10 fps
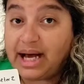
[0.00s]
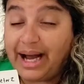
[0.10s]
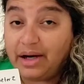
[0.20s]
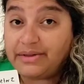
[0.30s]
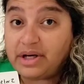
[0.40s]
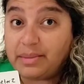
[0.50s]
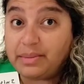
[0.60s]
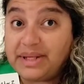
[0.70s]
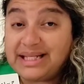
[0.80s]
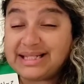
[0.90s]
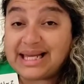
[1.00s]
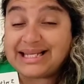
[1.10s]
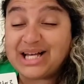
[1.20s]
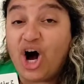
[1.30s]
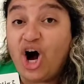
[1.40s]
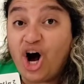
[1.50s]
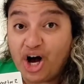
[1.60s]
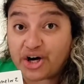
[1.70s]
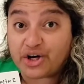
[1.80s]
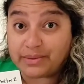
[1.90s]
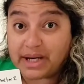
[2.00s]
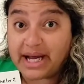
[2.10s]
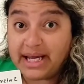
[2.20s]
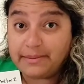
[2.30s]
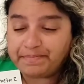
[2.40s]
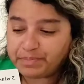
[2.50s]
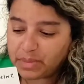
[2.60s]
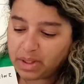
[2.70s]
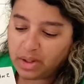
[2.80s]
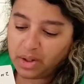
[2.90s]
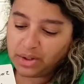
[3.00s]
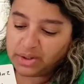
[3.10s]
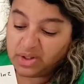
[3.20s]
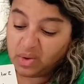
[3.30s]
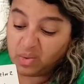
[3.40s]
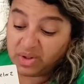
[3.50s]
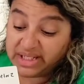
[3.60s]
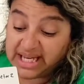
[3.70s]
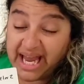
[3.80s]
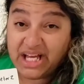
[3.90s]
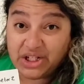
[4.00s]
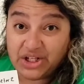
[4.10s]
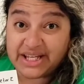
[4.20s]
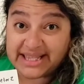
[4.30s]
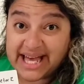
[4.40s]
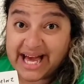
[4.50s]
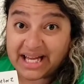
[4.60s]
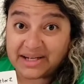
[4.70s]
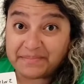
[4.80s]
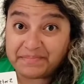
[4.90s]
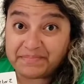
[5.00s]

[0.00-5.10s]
The higher the number means that it's hotter, right? So take a look at that.